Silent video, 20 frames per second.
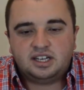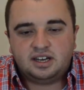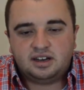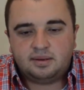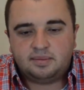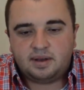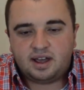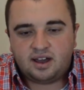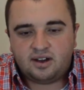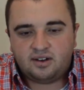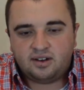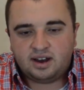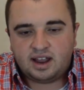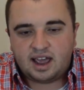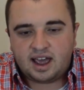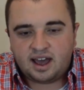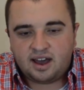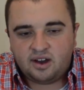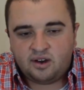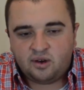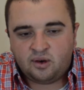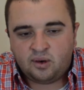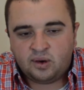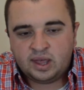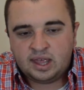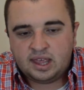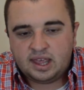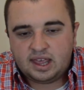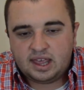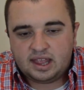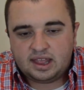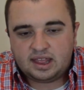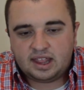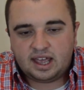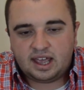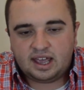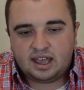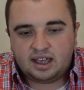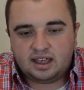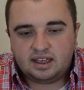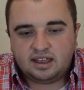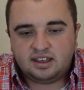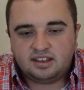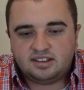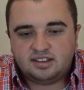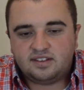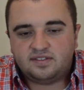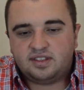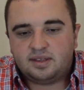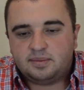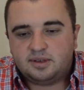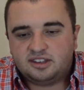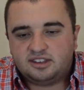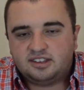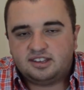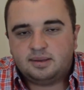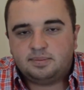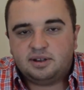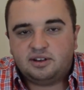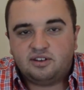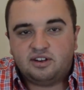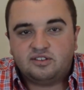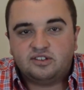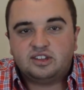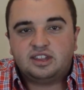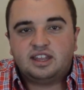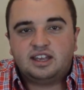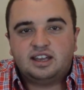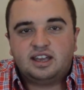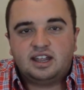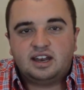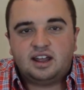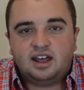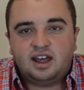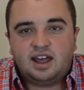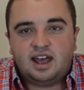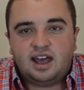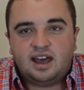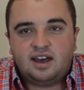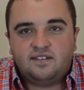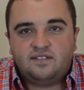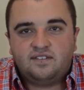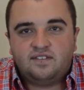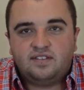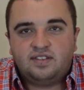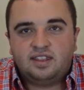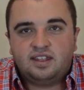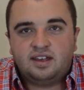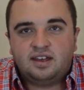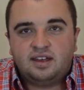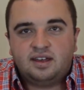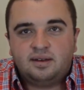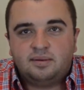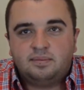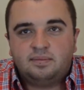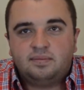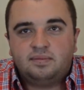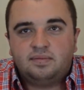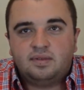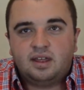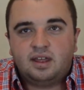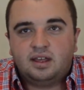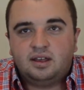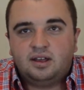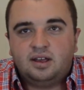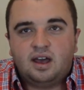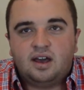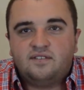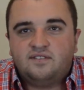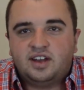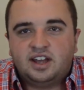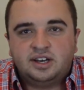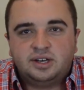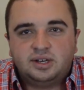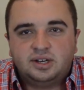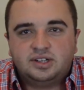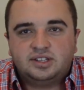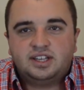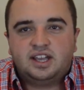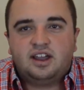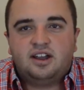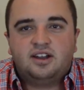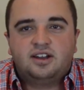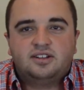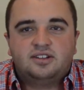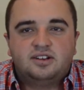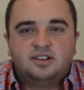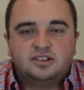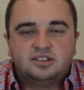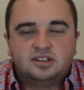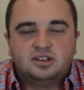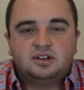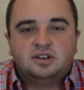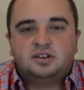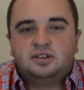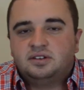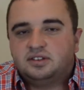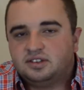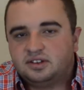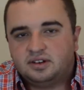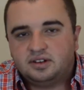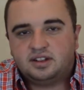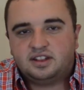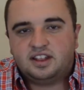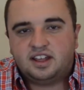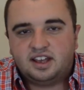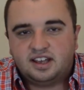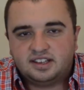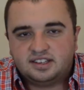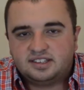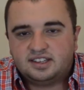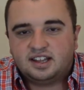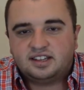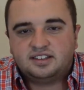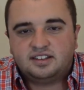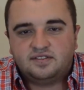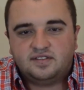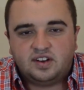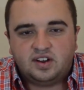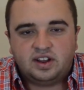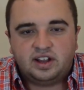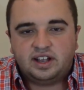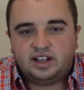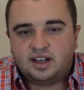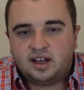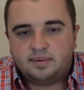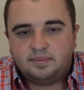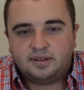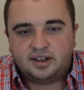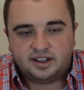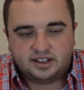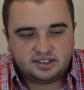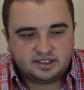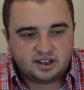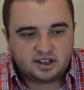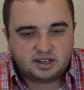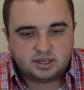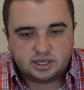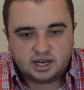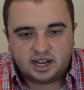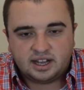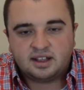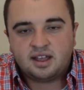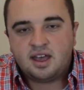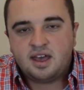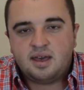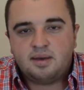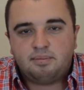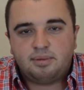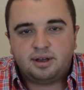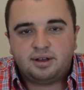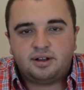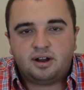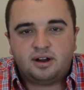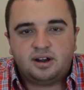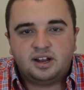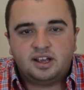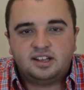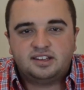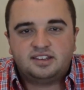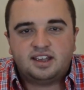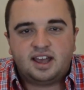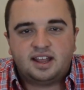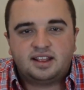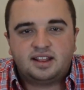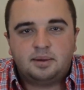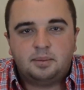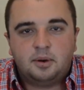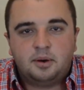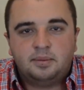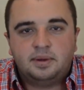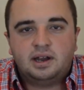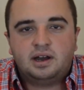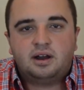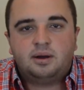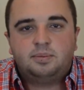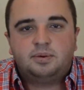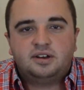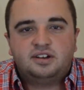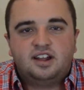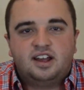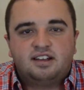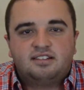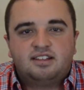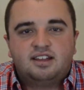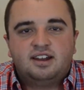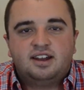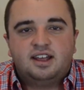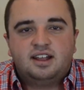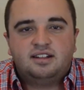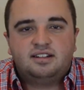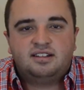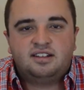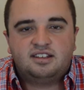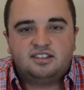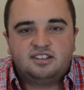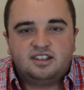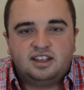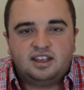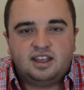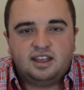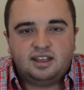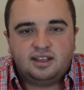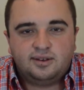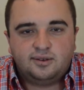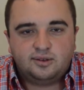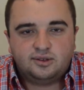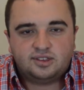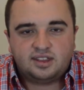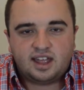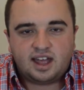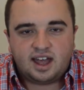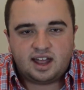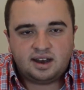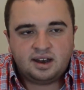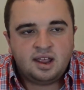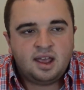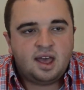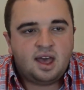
about how they, east of the Mississippi River, they cannot have the Avengers characters or certain things. That's a very complex contract, but Guardians at the moment are protected and Disney can use that.